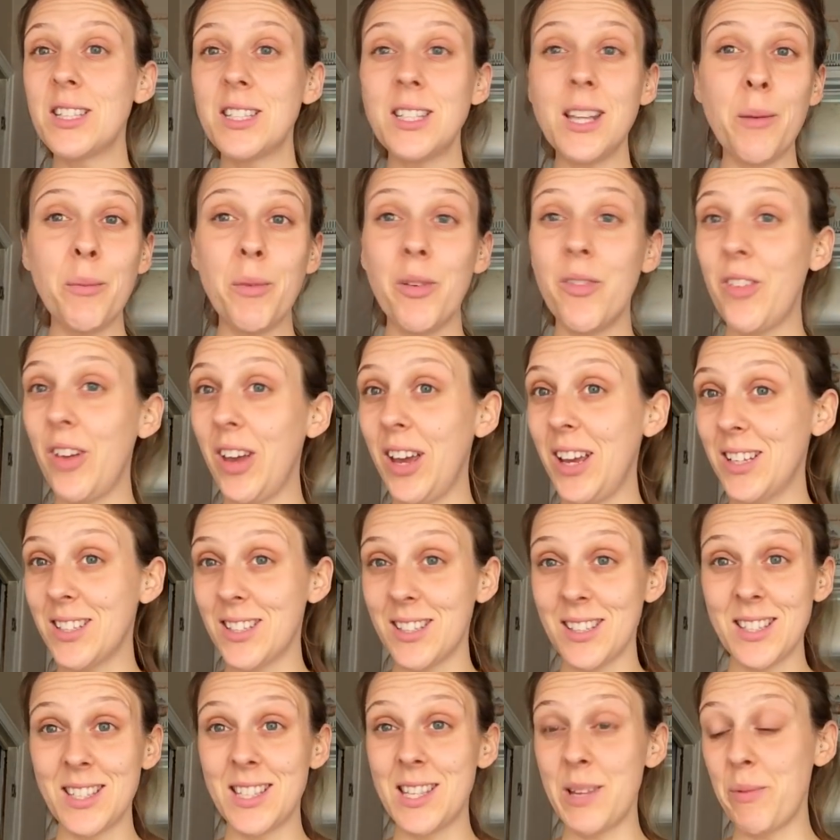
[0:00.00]
Some of it
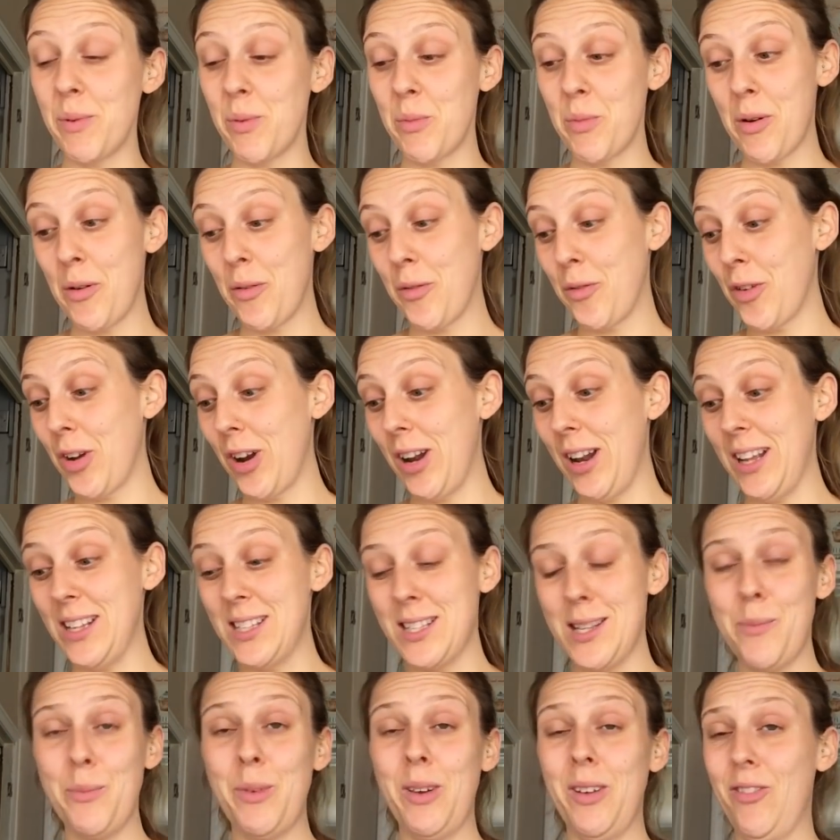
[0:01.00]
isn't Slimming World
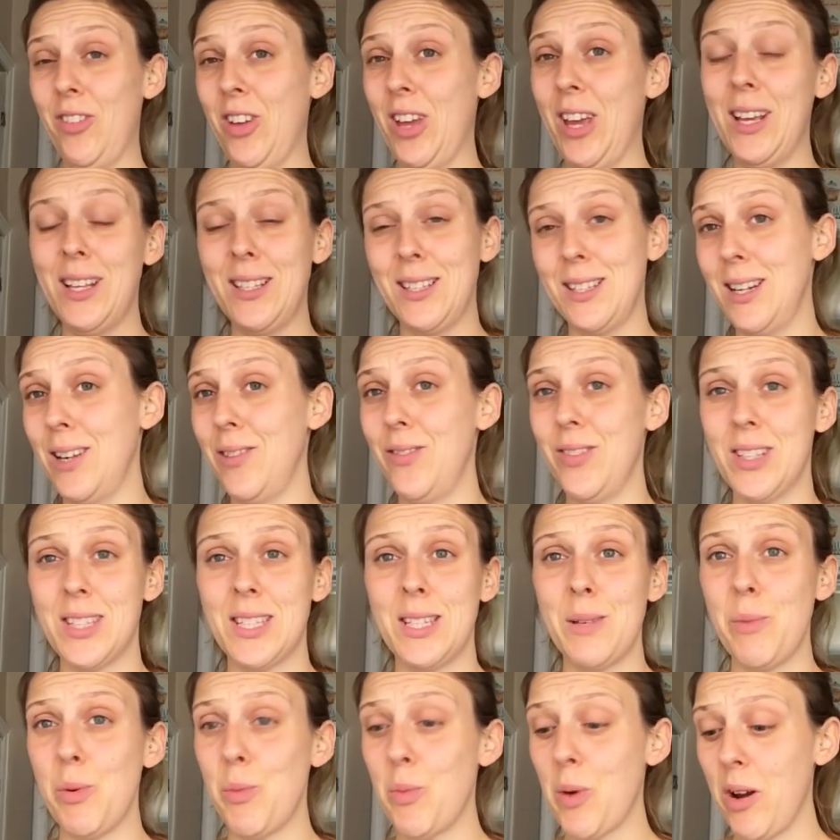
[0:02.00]
friendly, some of it isn't even
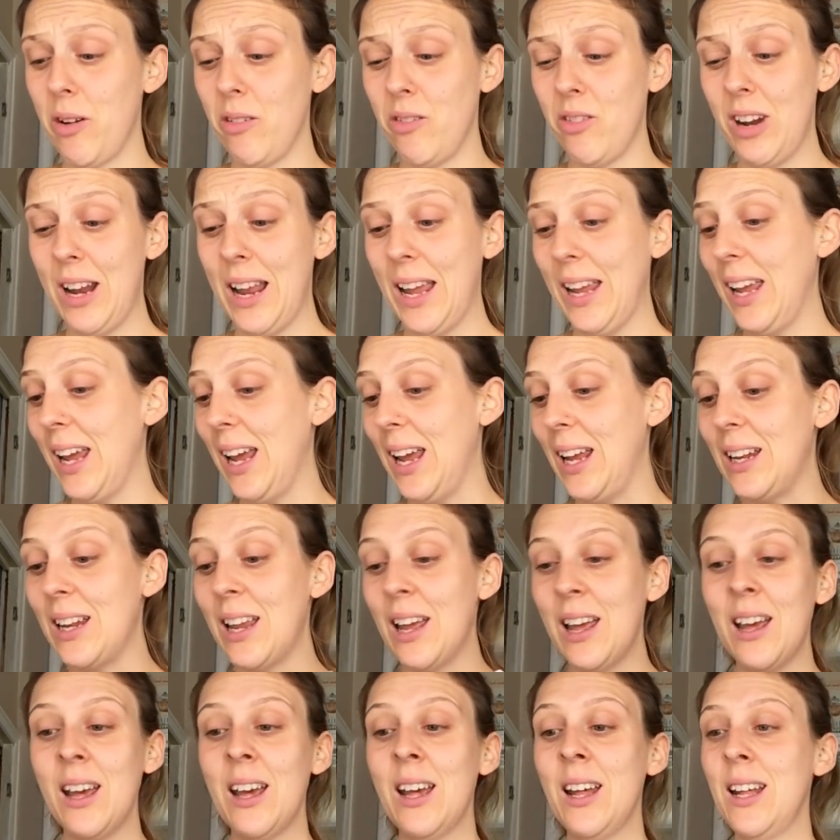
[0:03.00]
Slimming World related.
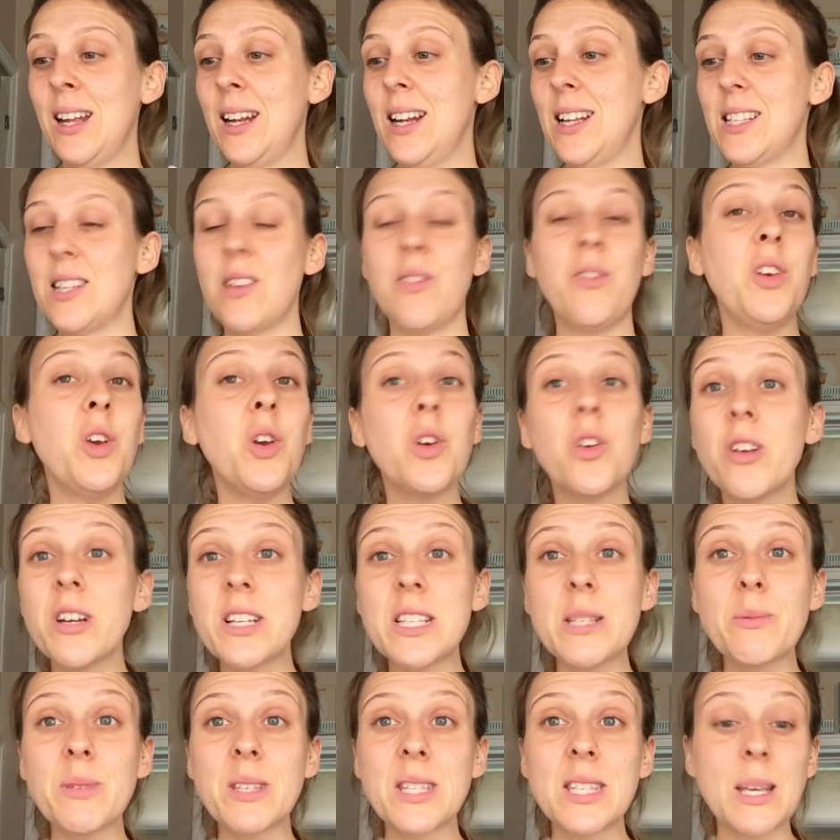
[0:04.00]
There's a few
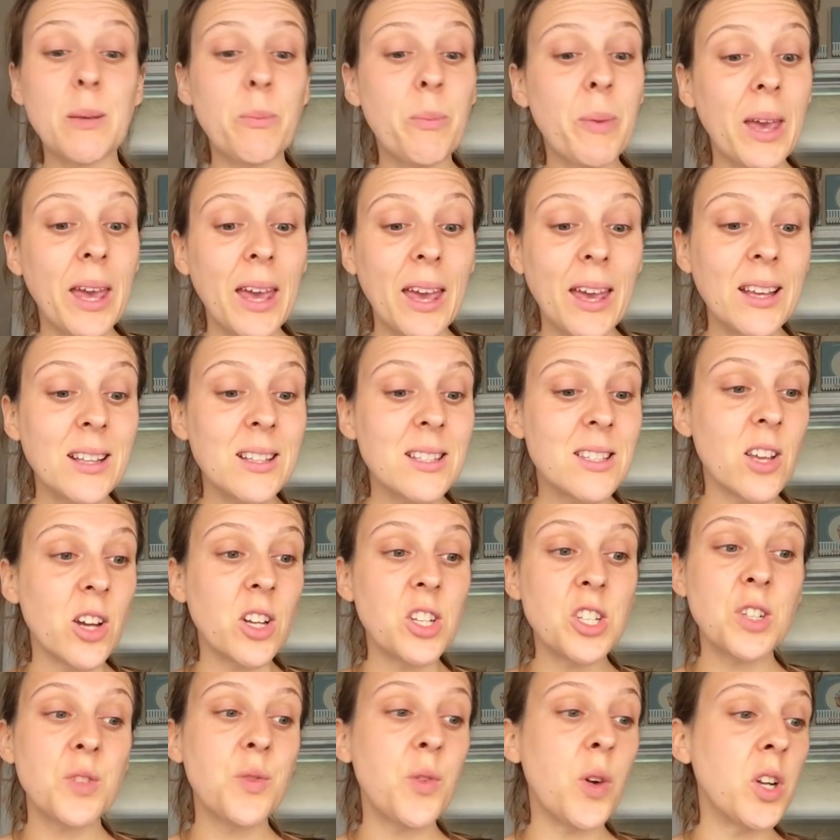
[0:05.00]
Christmassy bits, so
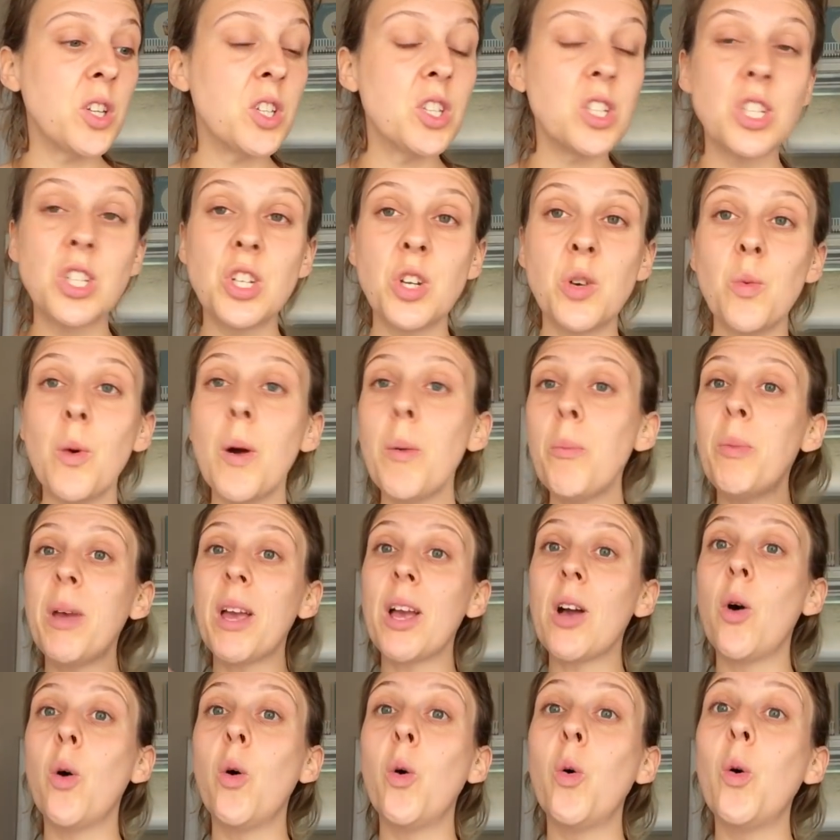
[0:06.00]
I just thought I'd just do one
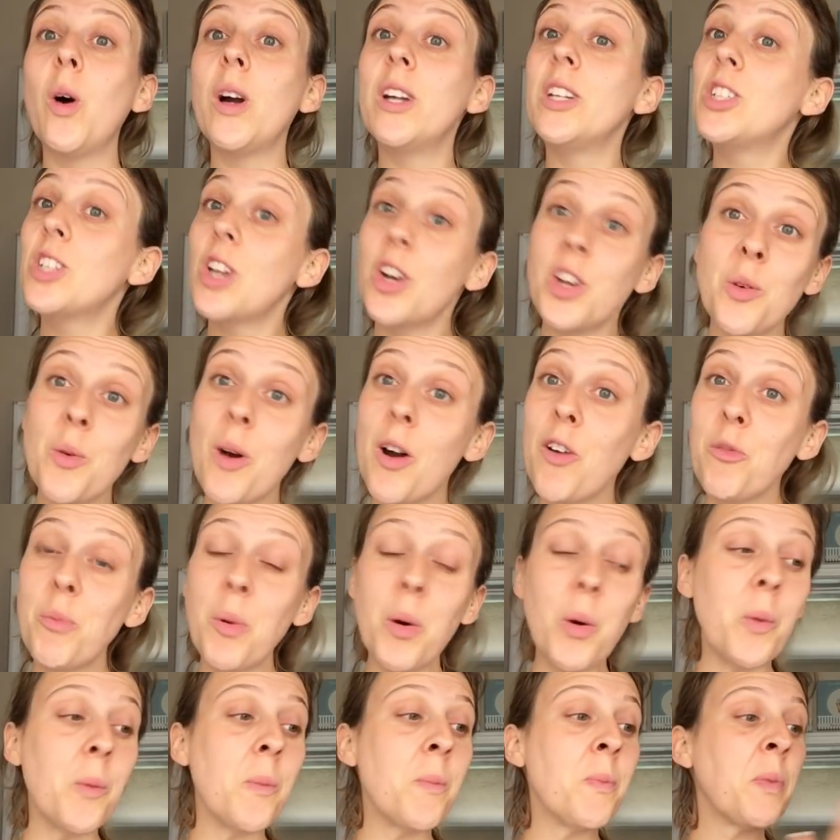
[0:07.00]
big haul and show you what I
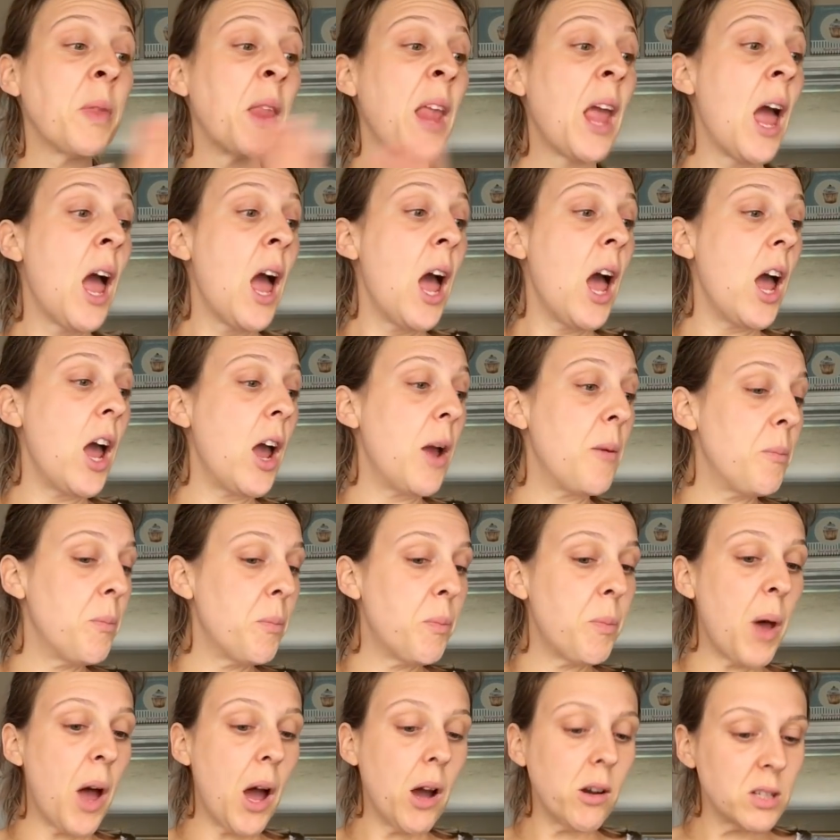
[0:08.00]

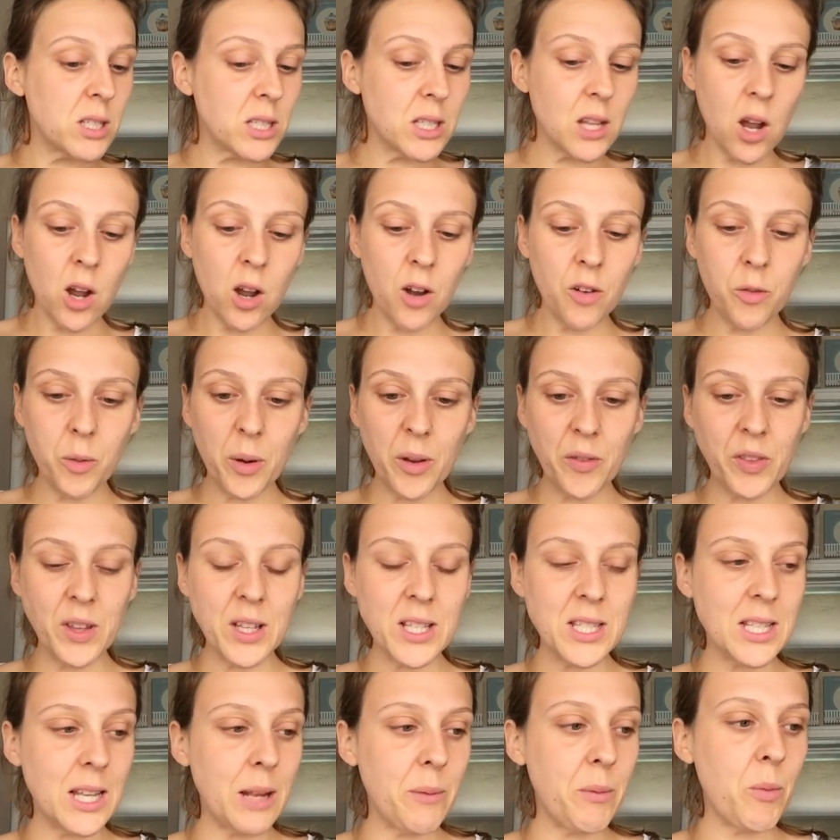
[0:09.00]
bought. But I'll start off with
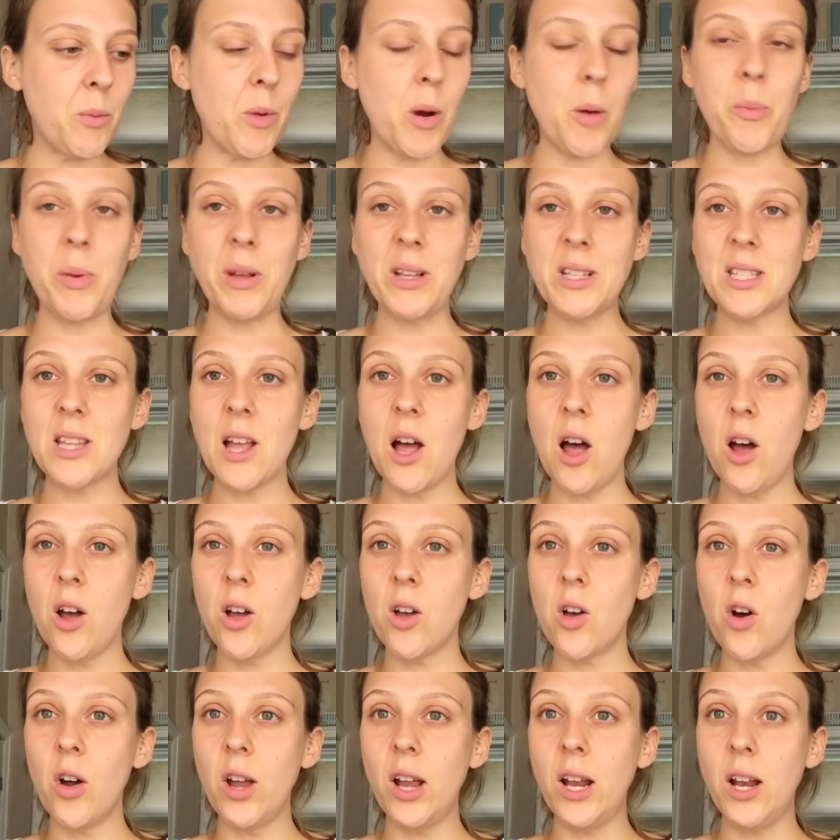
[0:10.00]
the Slimming World bits that I
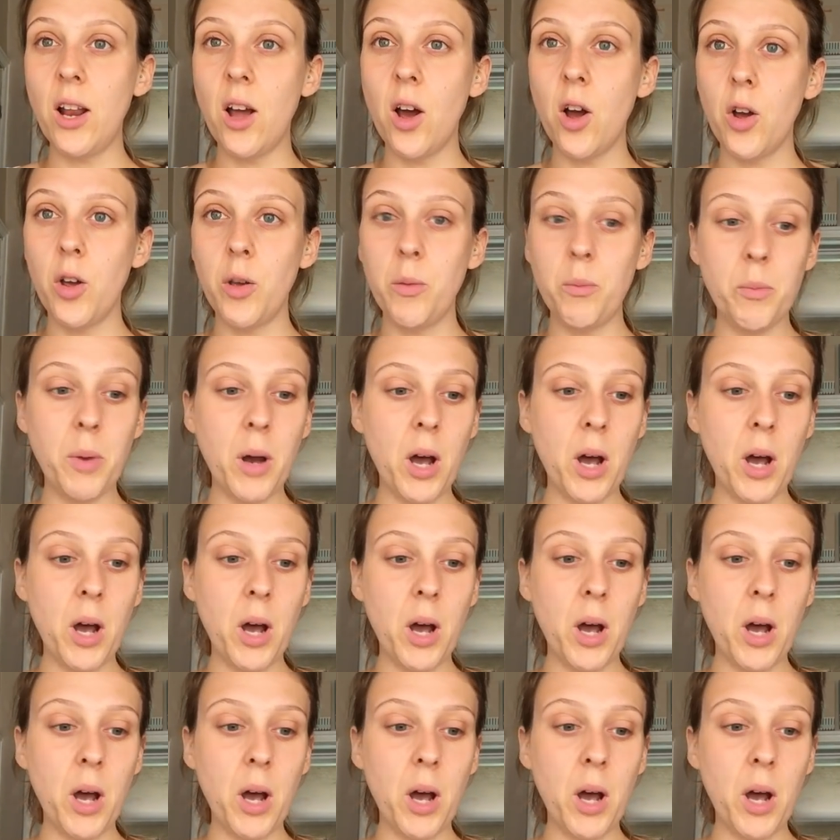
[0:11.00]
got in Home